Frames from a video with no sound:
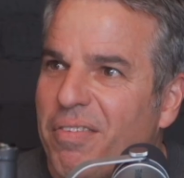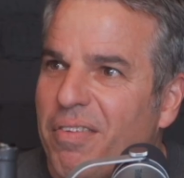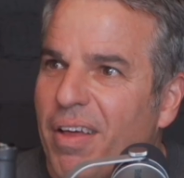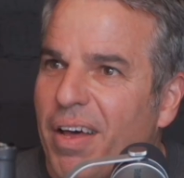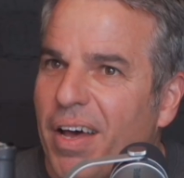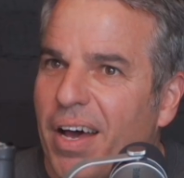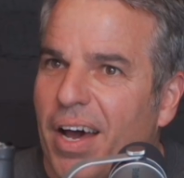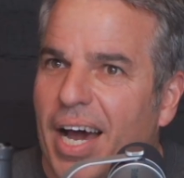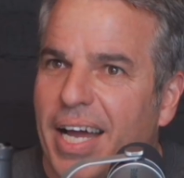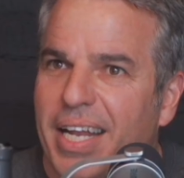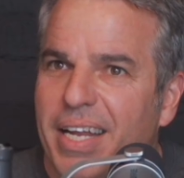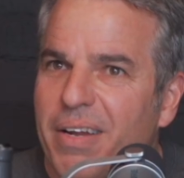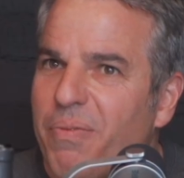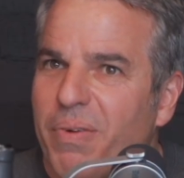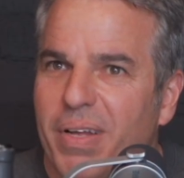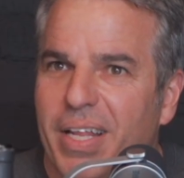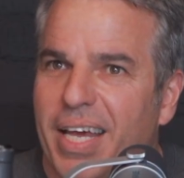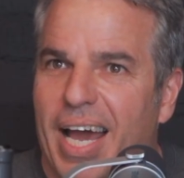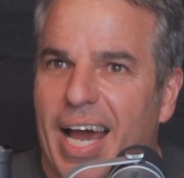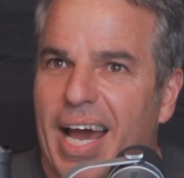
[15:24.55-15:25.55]
uh, I didn't
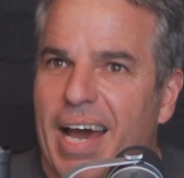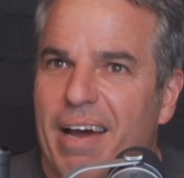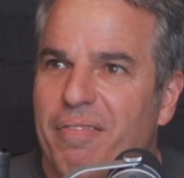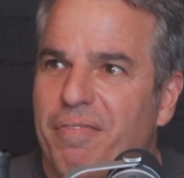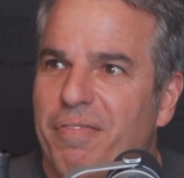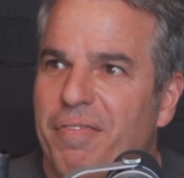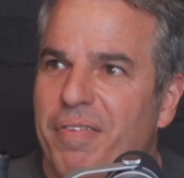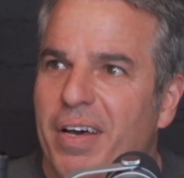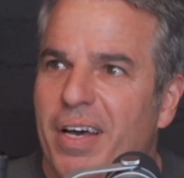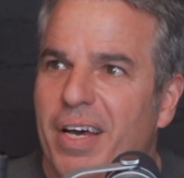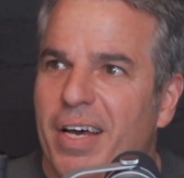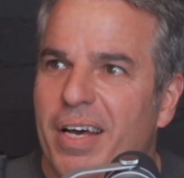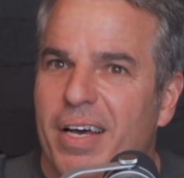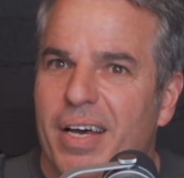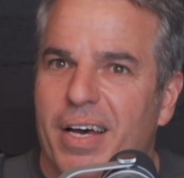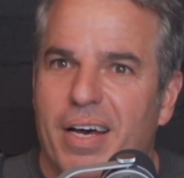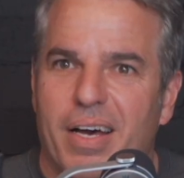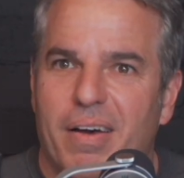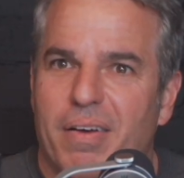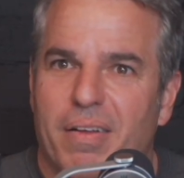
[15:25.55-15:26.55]
really have
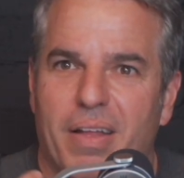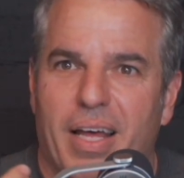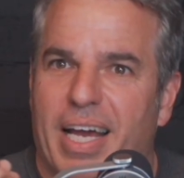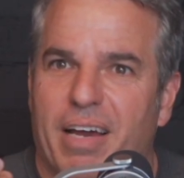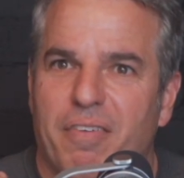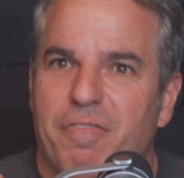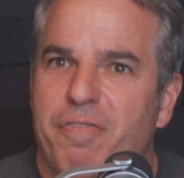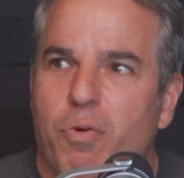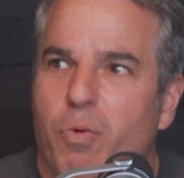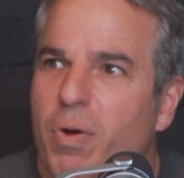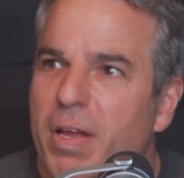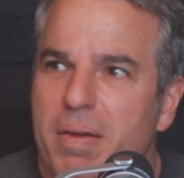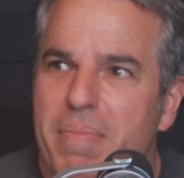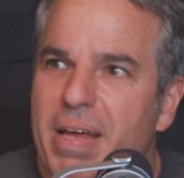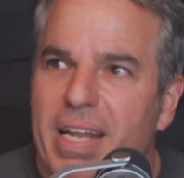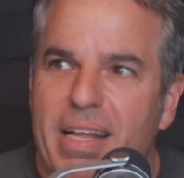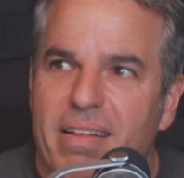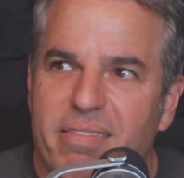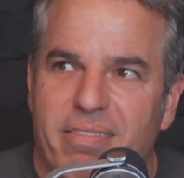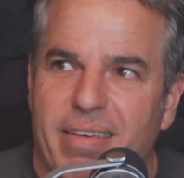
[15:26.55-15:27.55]
like a 40
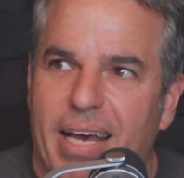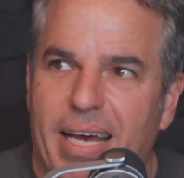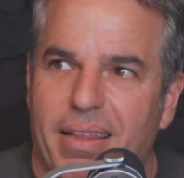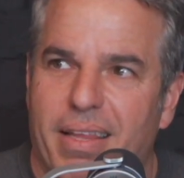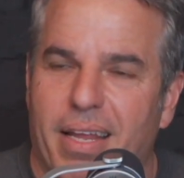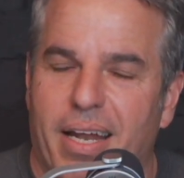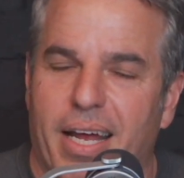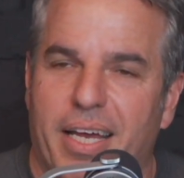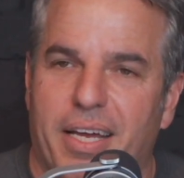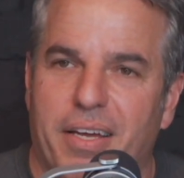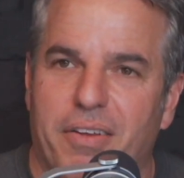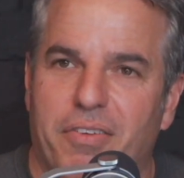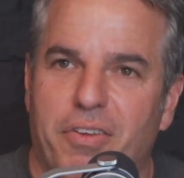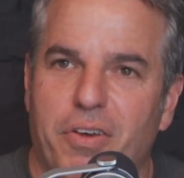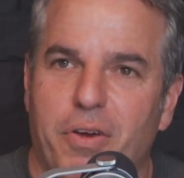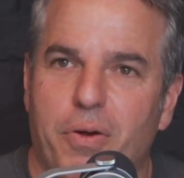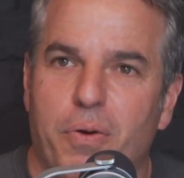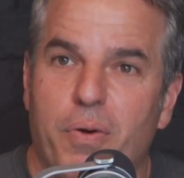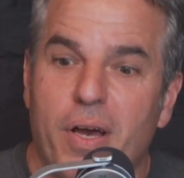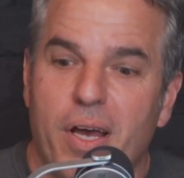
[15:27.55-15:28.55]
minute set that I could
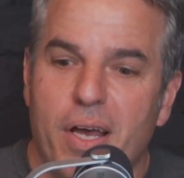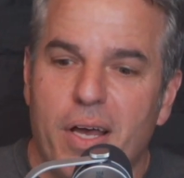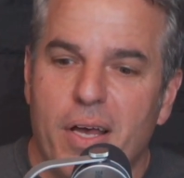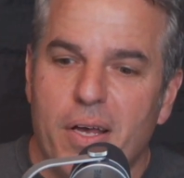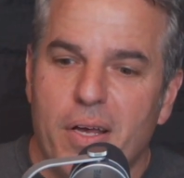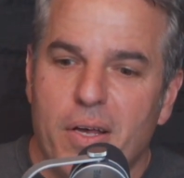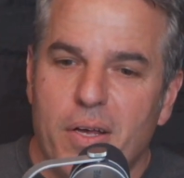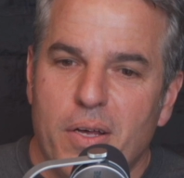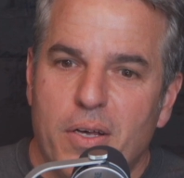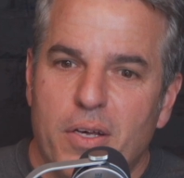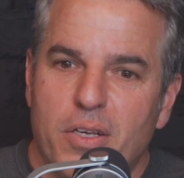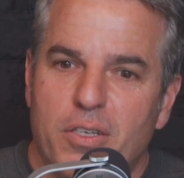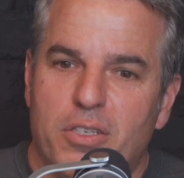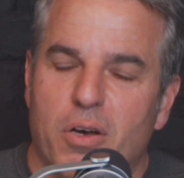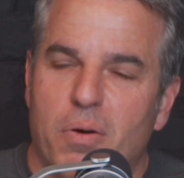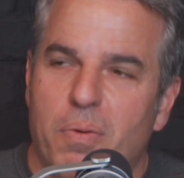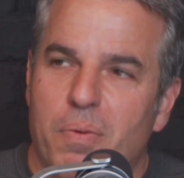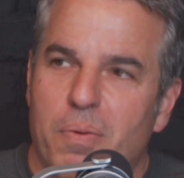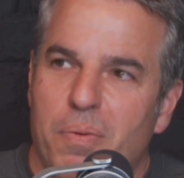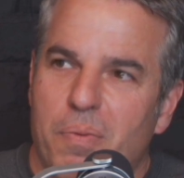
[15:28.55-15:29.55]
do. Just so
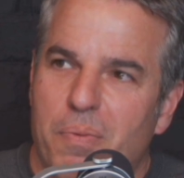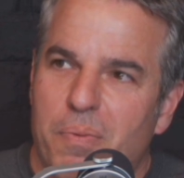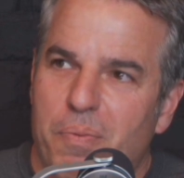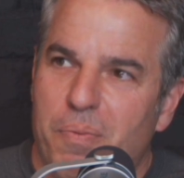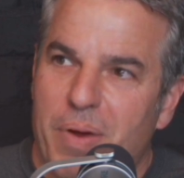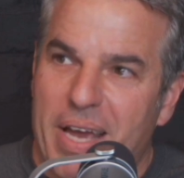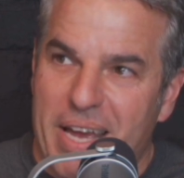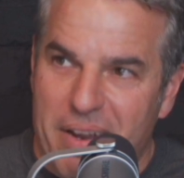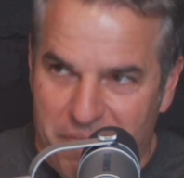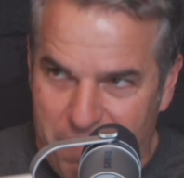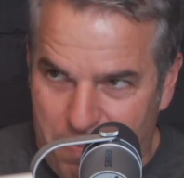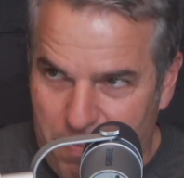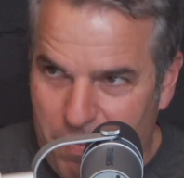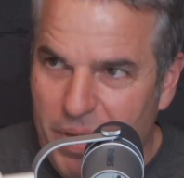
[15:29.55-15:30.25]
five minutes of jokes.